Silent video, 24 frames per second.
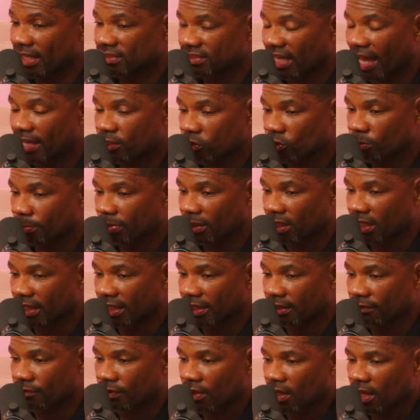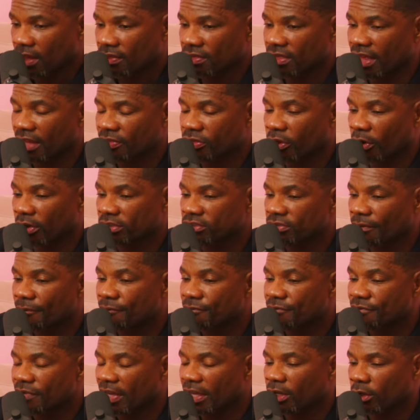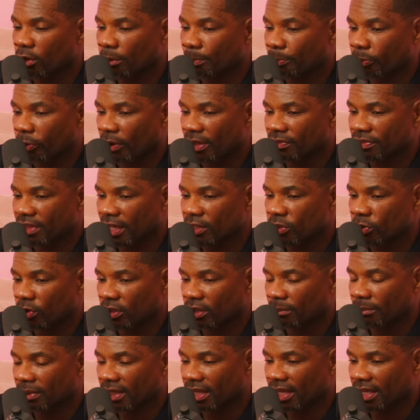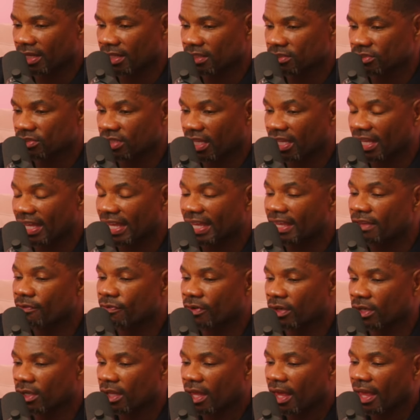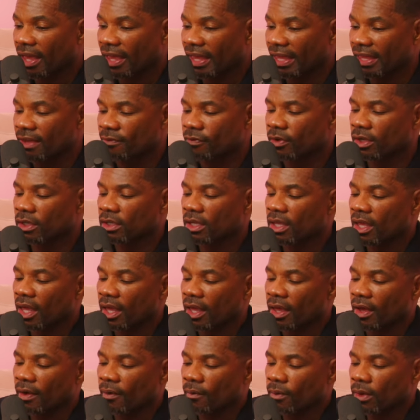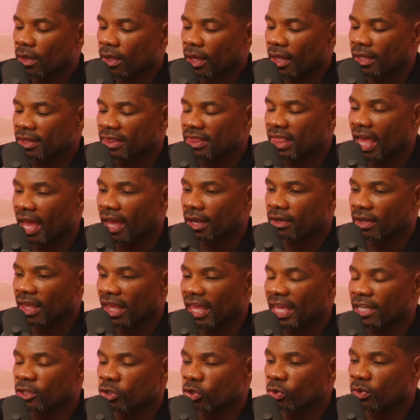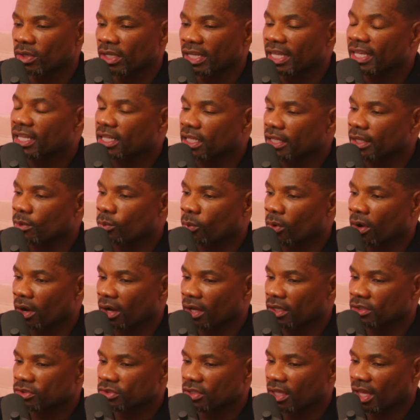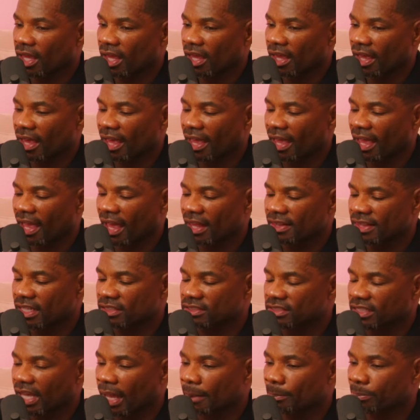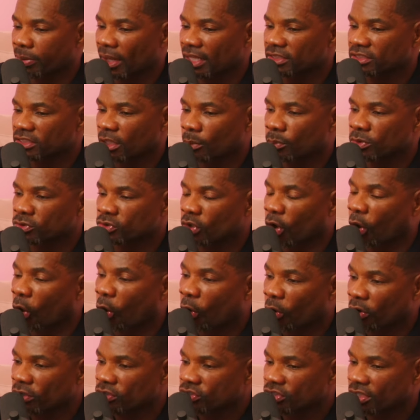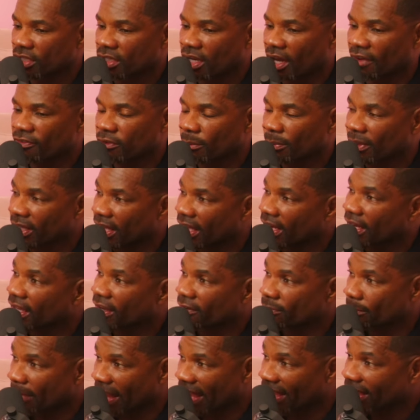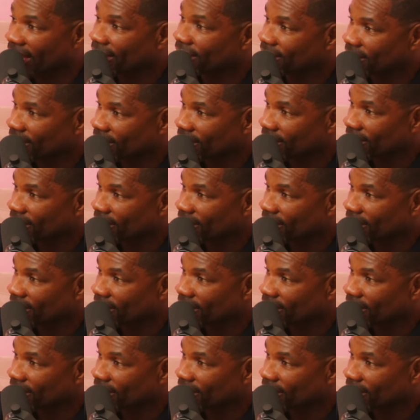that there is a fingerprint that you can begin to see, even that it uniquely was the same place that was the origin of the beginning of man,